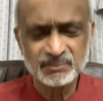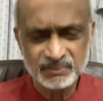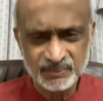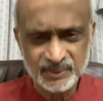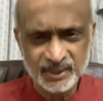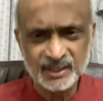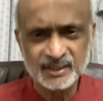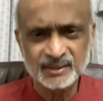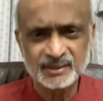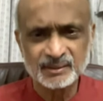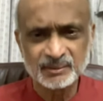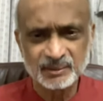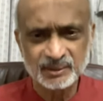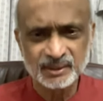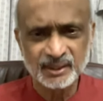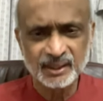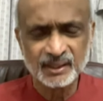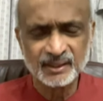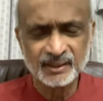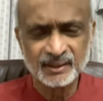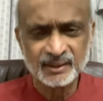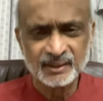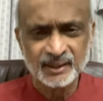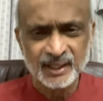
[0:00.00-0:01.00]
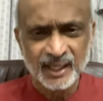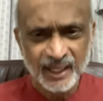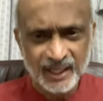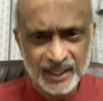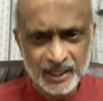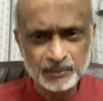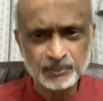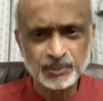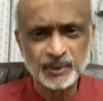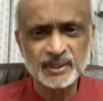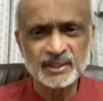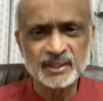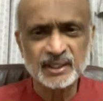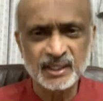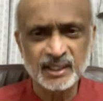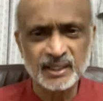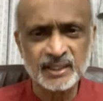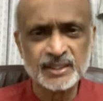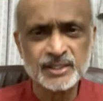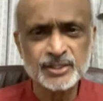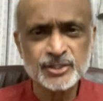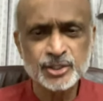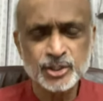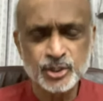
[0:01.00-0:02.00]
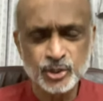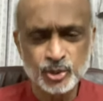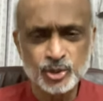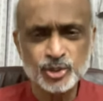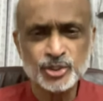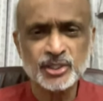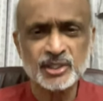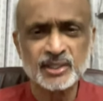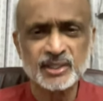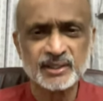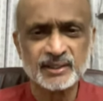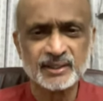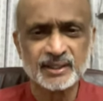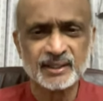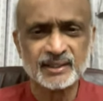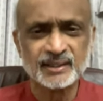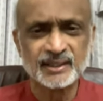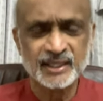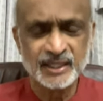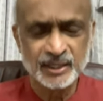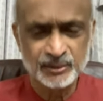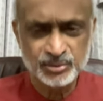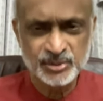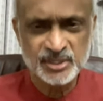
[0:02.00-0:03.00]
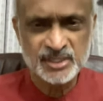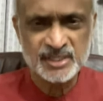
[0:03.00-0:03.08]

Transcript: the the any particular institution in the deep